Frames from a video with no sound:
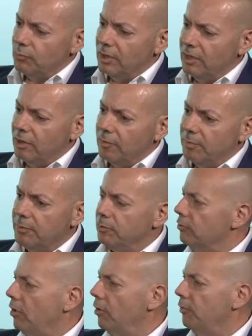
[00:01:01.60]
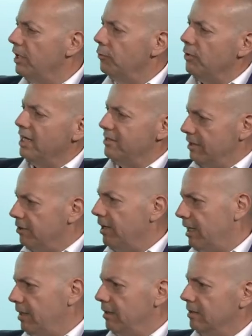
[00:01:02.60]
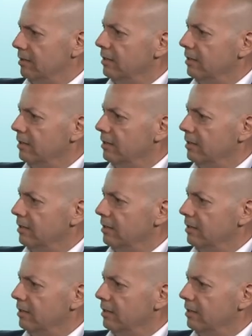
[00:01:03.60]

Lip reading: where people are already raising their hand.